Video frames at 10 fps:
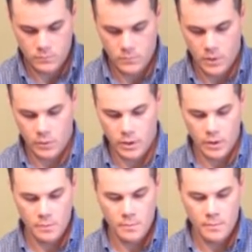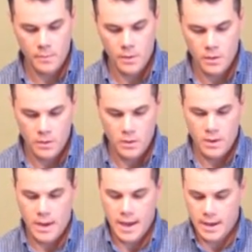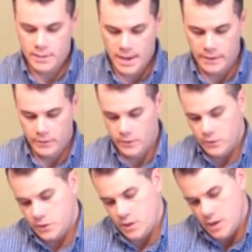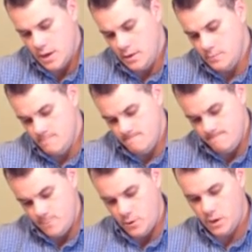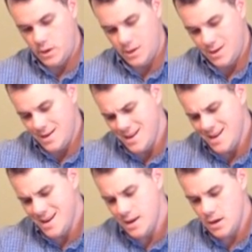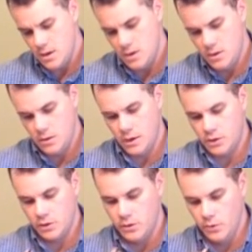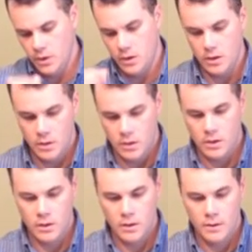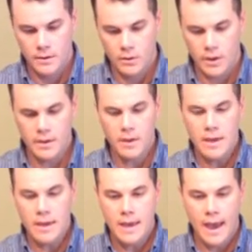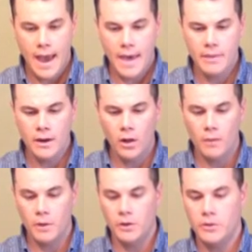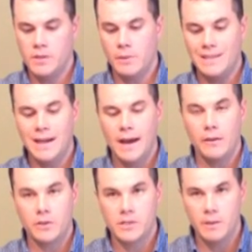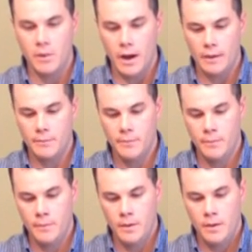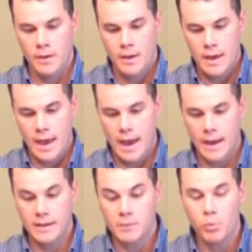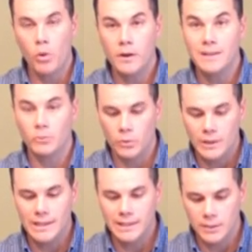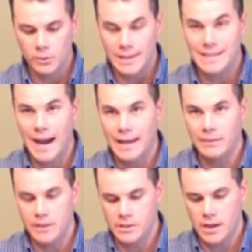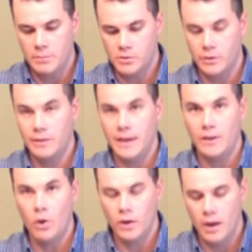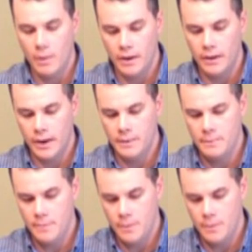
There we go. And tighten the other side. Okay, that should do it. Okay, and then all I'm going to do is I'm going to tie another slip knot. And it's important to really, really tighten these up so that they don't come undone.